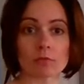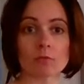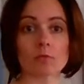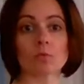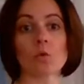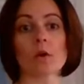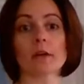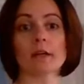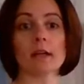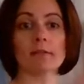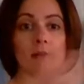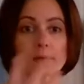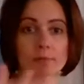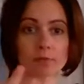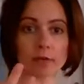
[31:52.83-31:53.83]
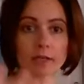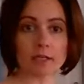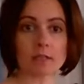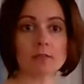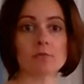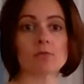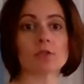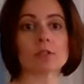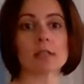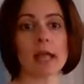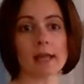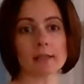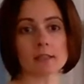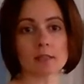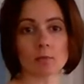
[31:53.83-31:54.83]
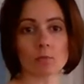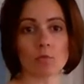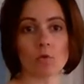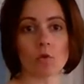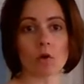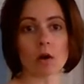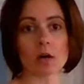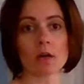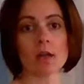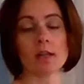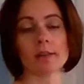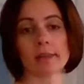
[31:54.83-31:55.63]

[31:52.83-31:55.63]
water evaporated, just add some more,